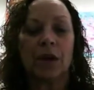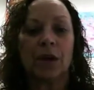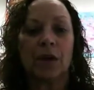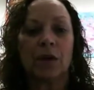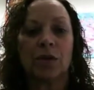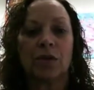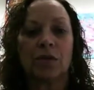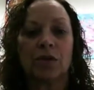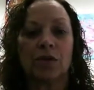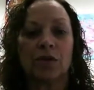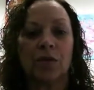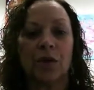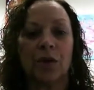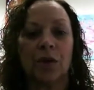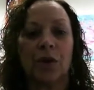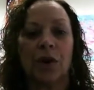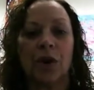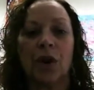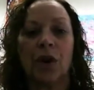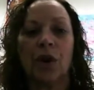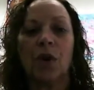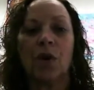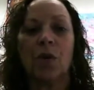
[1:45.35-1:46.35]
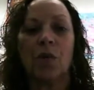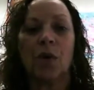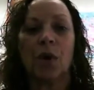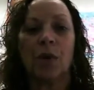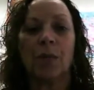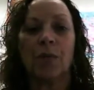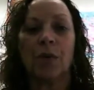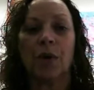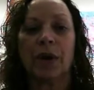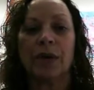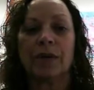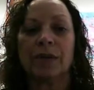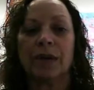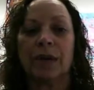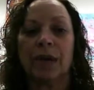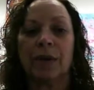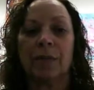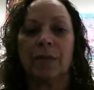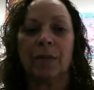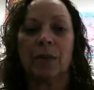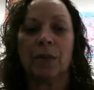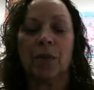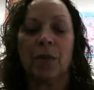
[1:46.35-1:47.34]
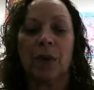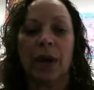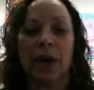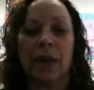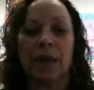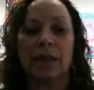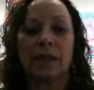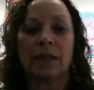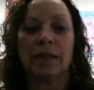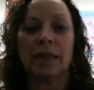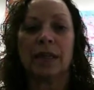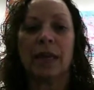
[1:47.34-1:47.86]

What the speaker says: used for new or present employees